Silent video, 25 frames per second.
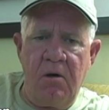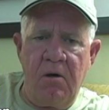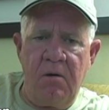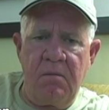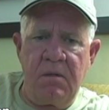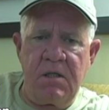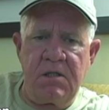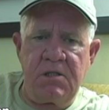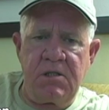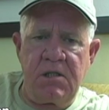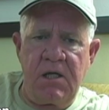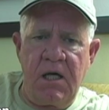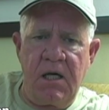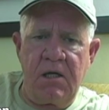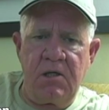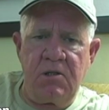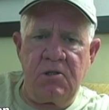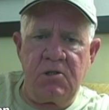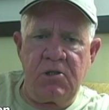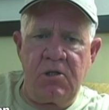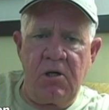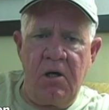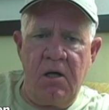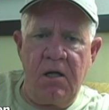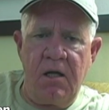on my second
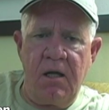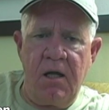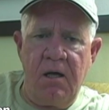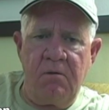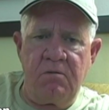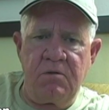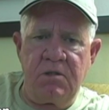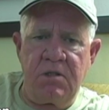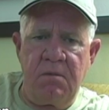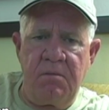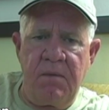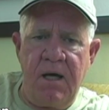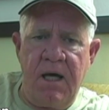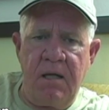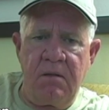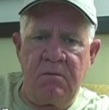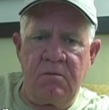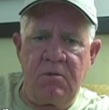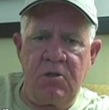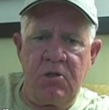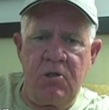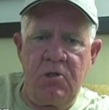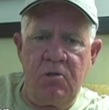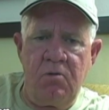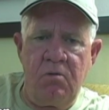shot, and I was
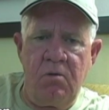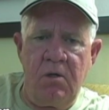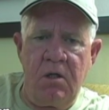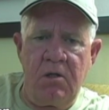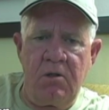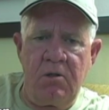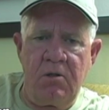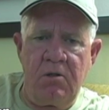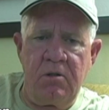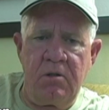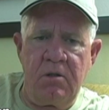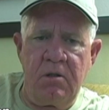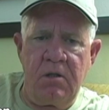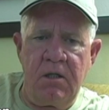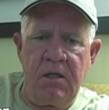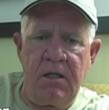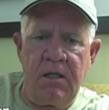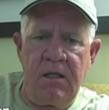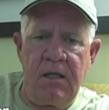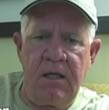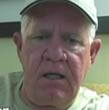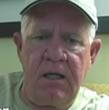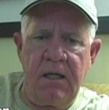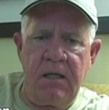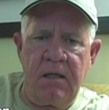about
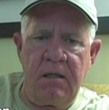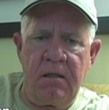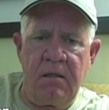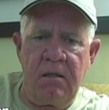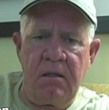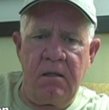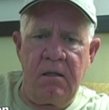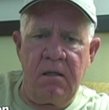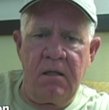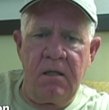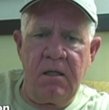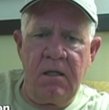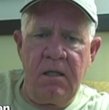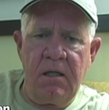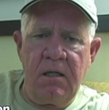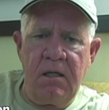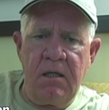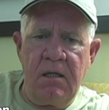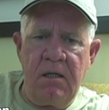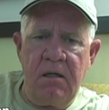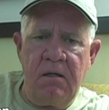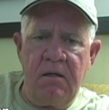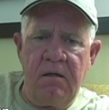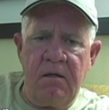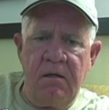
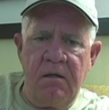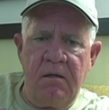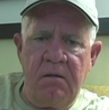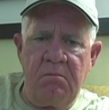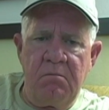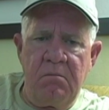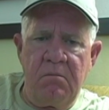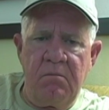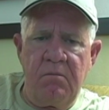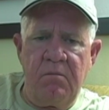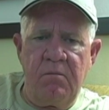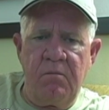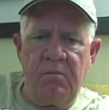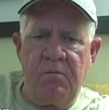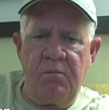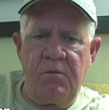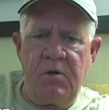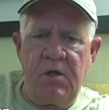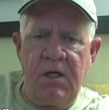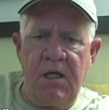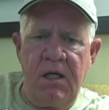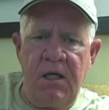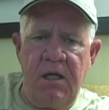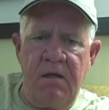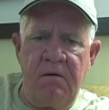
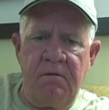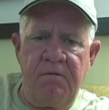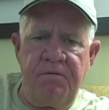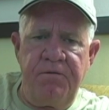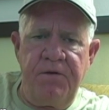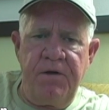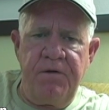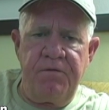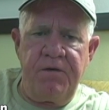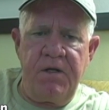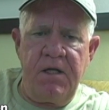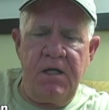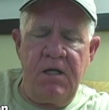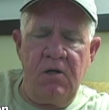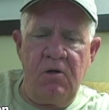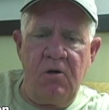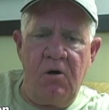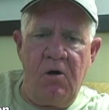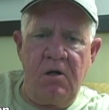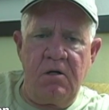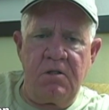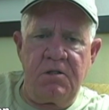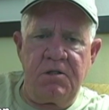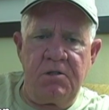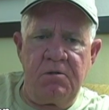210, 15
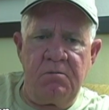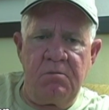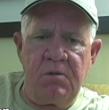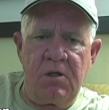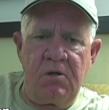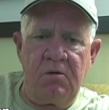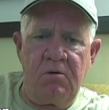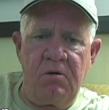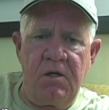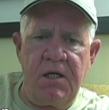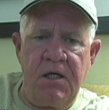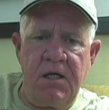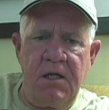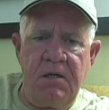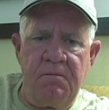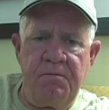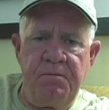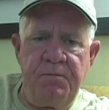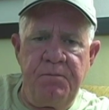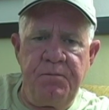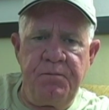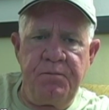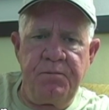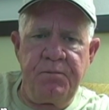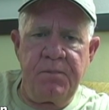yards from the green.
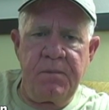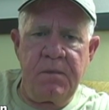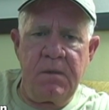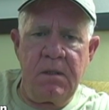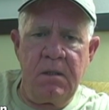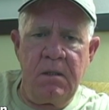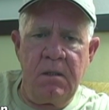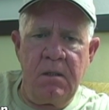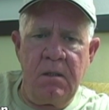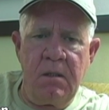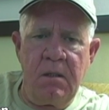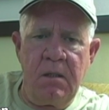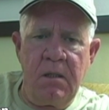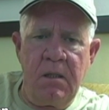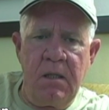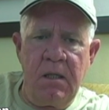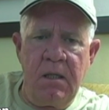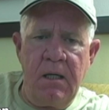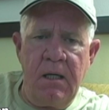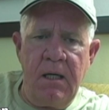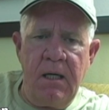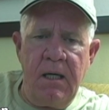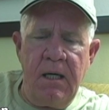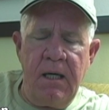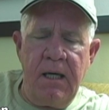
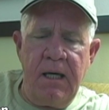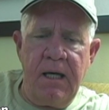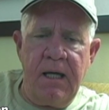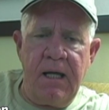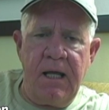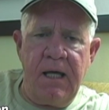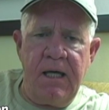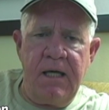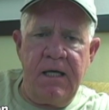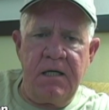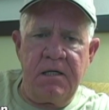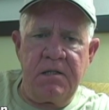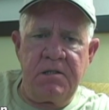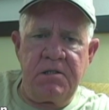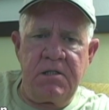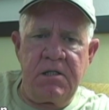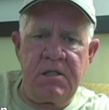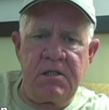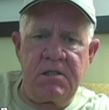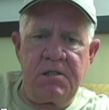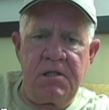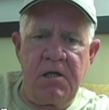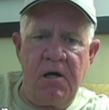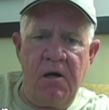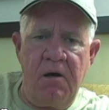And I hit a
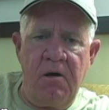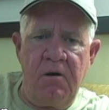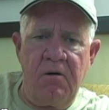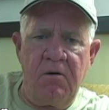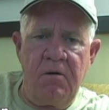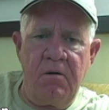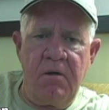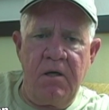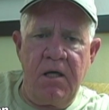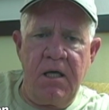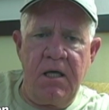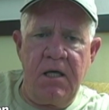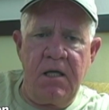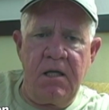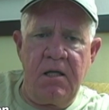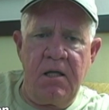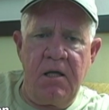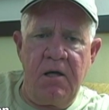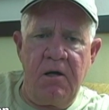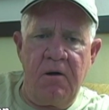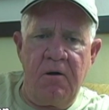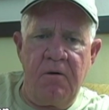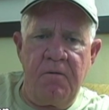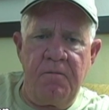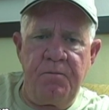6-iron in
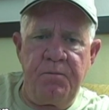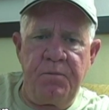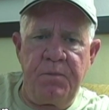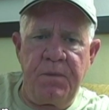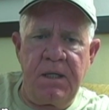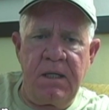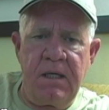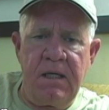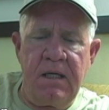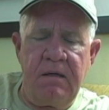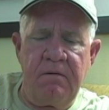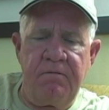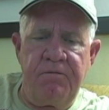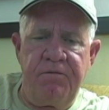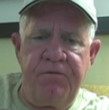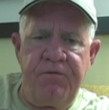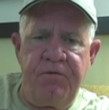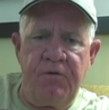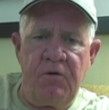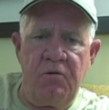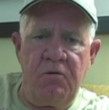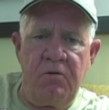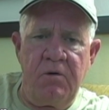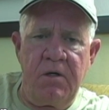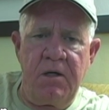there and
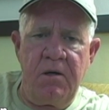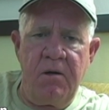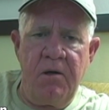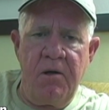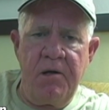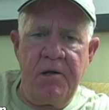flew it